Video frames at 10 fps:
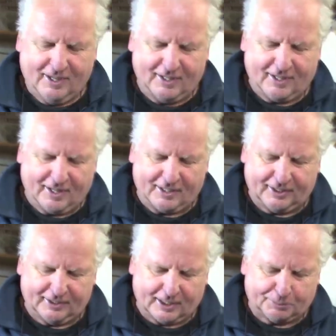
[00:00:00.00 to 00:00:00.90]
And I
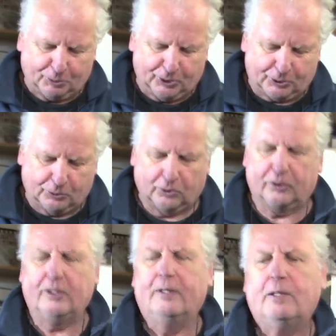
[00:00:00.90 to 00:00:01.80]
think that's pretty
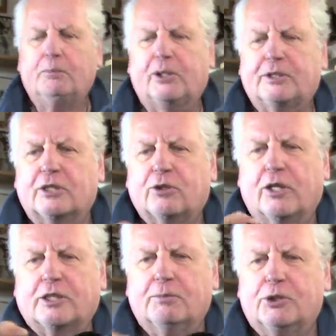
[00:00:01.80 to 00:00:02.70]
cool. Plus it's
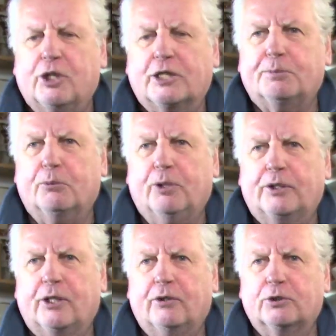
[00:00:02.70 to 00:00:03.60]
got some adjustment
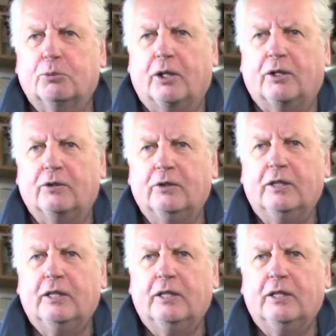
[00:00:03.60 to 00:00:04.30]
right there as well